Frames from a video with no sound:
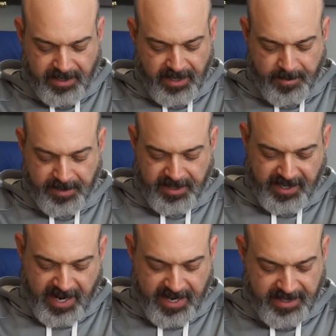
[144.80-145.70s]
I mean, it
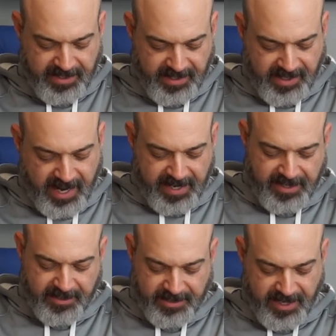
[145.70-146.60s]
got it. It got
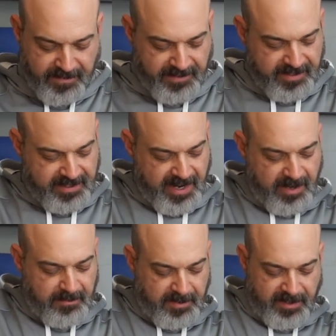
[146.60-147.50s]
here safe and
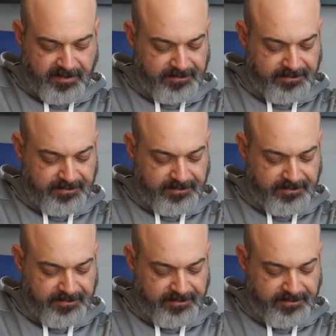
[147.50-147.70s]
sound, but